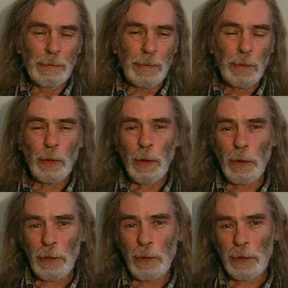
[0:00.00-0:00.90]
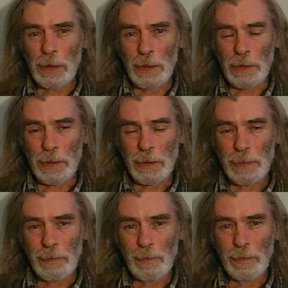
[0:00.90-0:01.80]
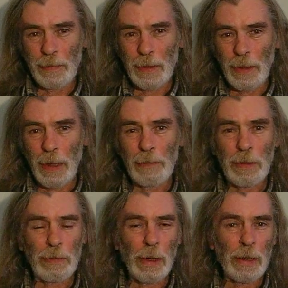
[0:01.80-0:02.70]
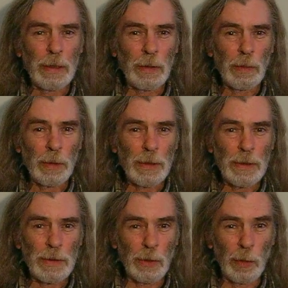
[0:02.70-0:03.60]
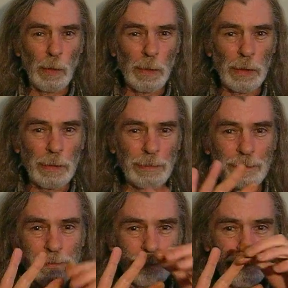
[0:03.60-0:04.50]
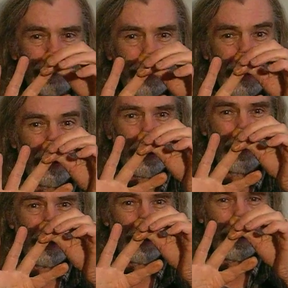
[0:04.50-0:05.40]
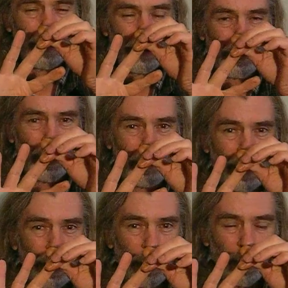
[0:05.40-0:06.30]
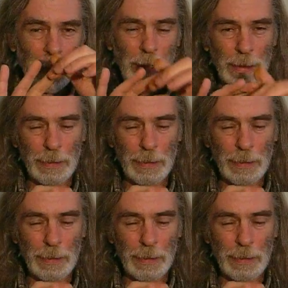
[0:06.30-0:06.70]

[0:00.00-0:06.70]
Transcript: Your authorities have defined what is normal in the middle way.